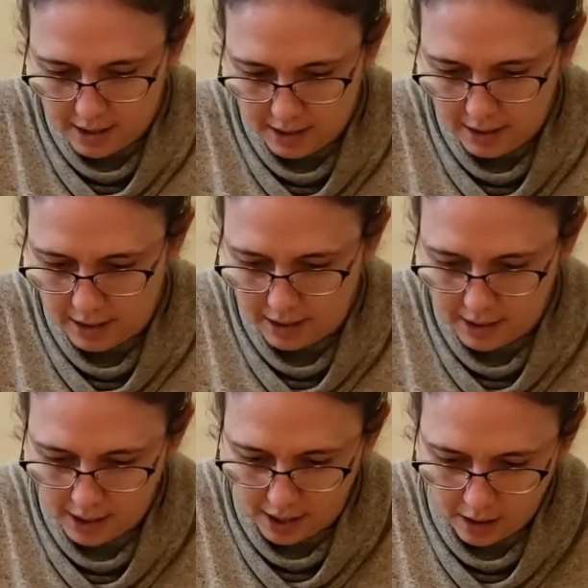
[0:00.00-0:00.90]
the sticky
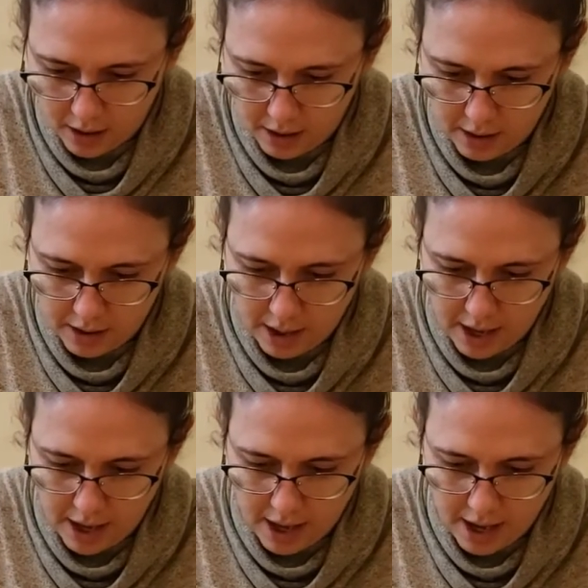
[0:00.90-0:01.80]
tack onto the
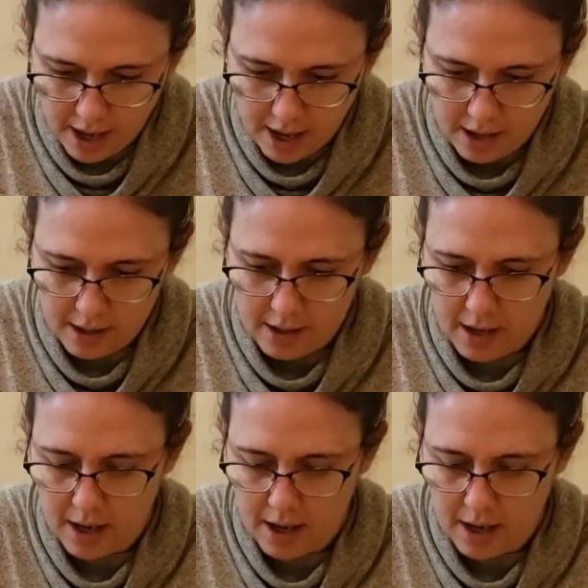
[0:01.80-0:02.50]
end